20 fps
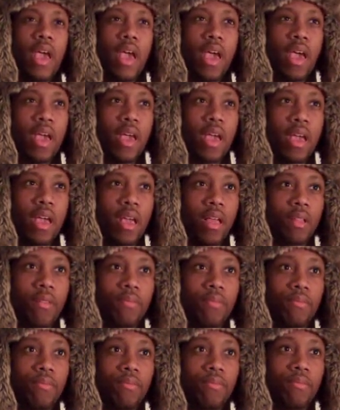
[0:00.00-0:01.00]

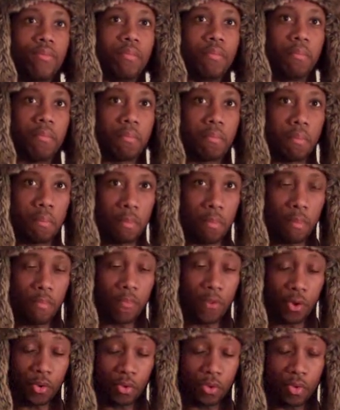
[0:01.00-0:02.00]
And
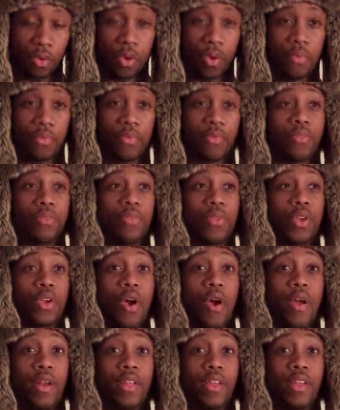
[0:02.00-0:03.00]
first off, the
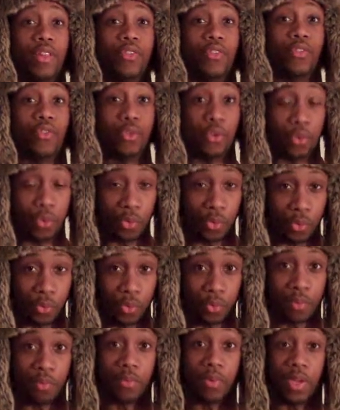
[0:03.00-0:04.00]
Guardians
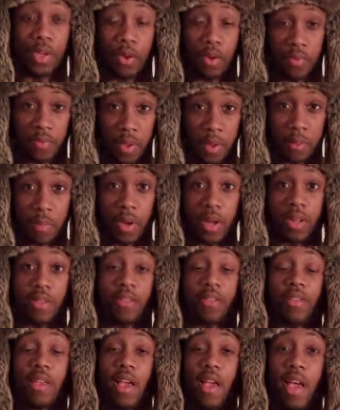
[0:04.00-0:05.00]
do get off their
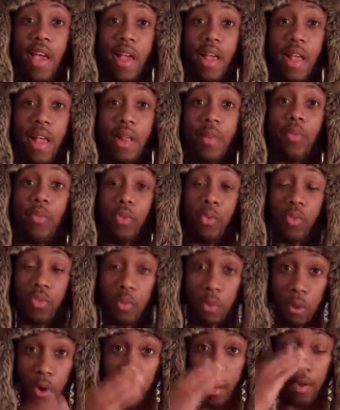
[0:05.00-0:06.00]
butts and do
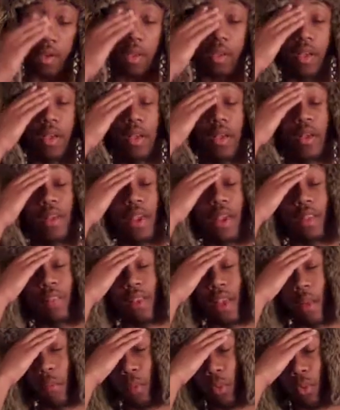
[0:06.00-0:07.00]
some work.
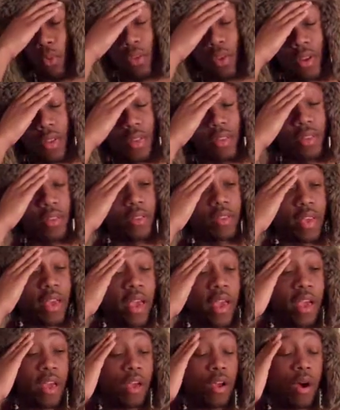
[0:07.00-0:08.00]
Examples are during
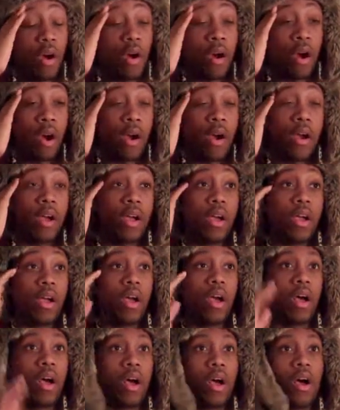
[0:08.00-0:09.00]

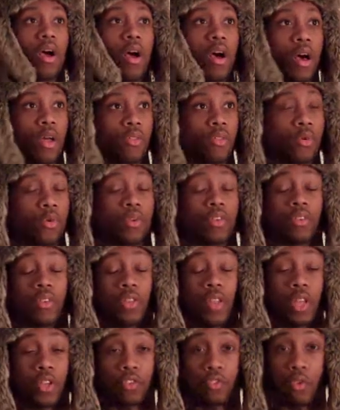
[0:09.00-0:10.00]
the
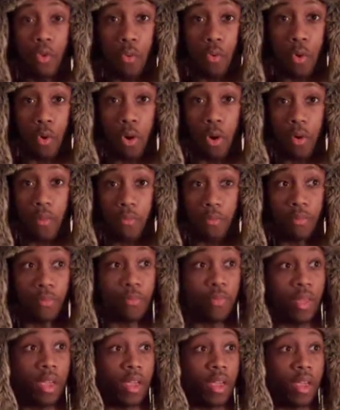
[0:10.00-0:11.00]
Sinestro War,
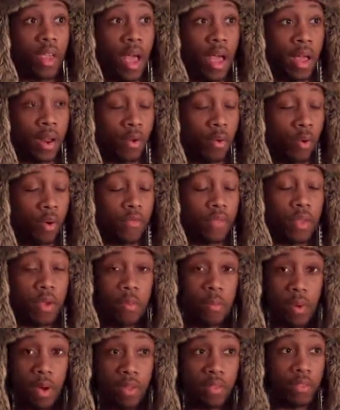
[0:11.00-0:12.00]
they got off
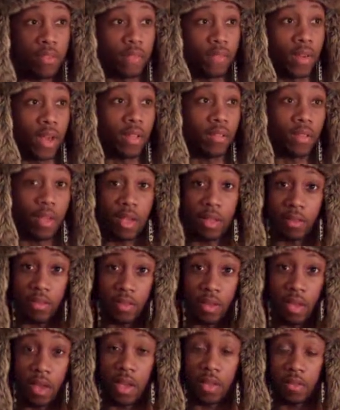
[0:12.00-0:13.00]
their butts to fight the
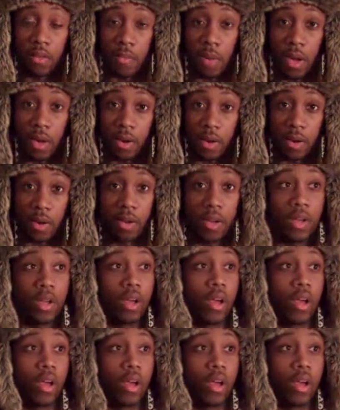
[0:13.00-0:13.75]
Anti-Monitor.